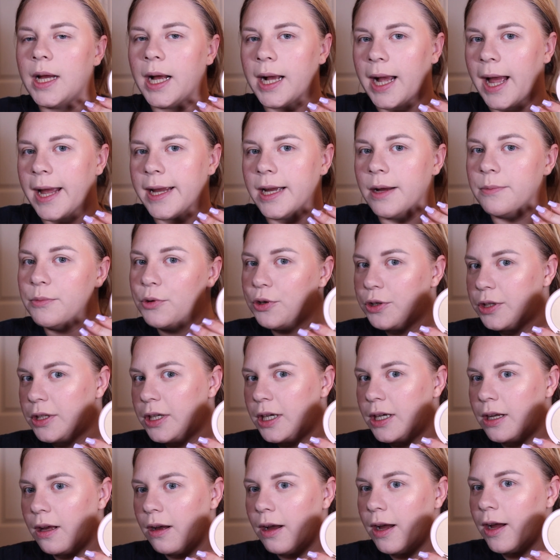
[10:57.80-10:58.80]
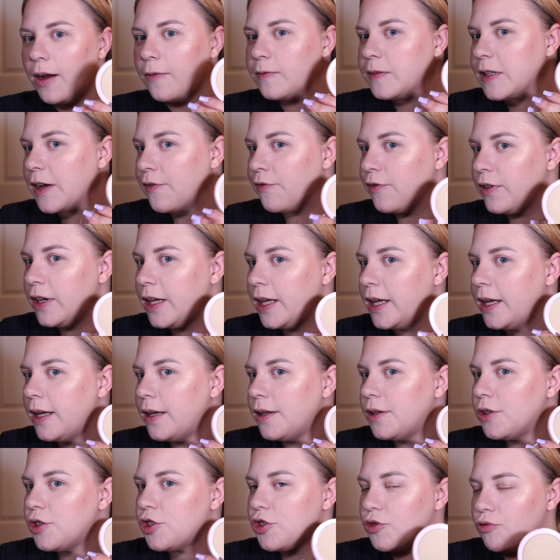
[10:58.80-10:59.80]
Okay, I'm not gonna lie, I've
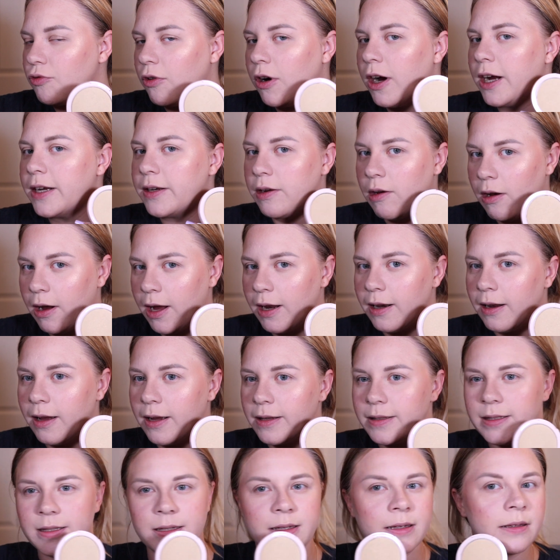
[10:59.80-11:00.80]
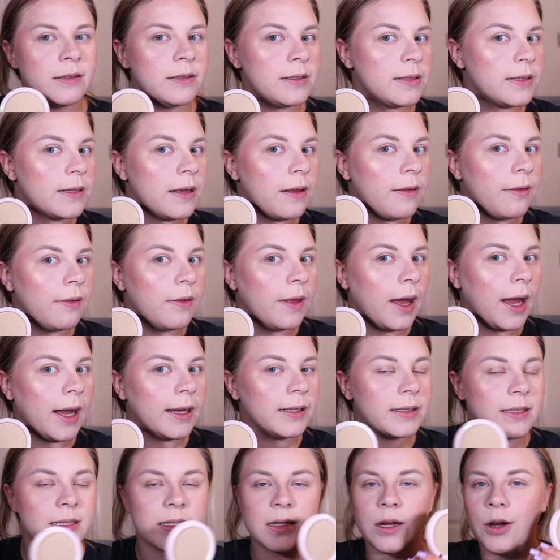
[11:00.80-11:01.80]
definitely tried highlighters
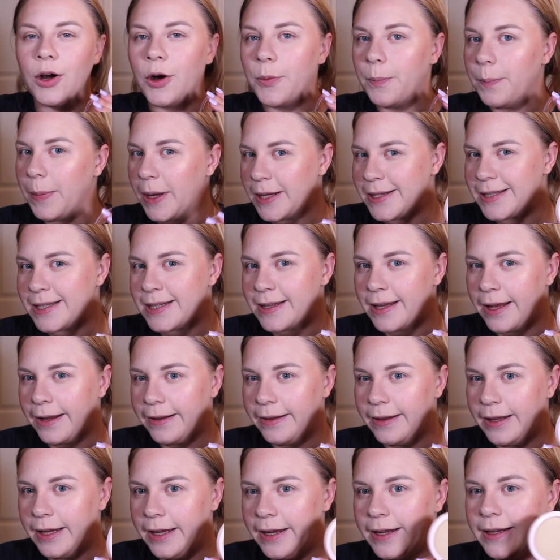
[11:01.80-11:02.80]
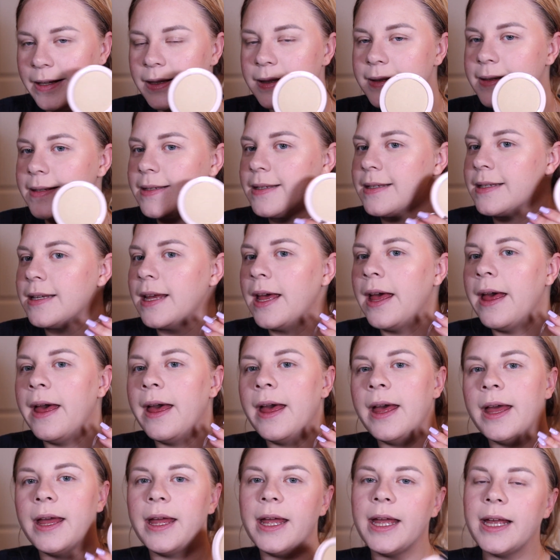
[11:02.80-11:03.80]
that are better than this.
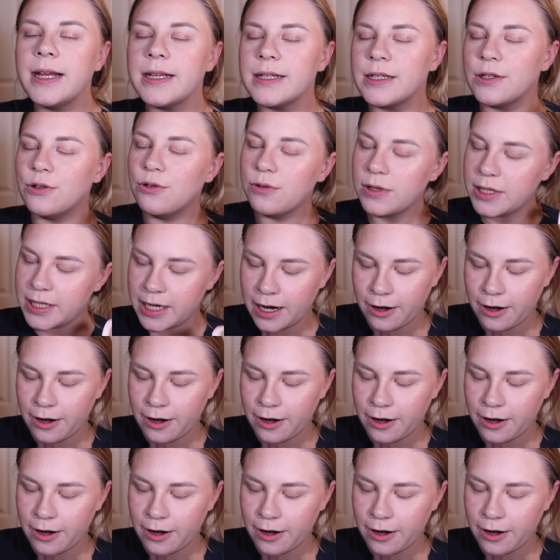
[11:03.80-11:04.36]
It's not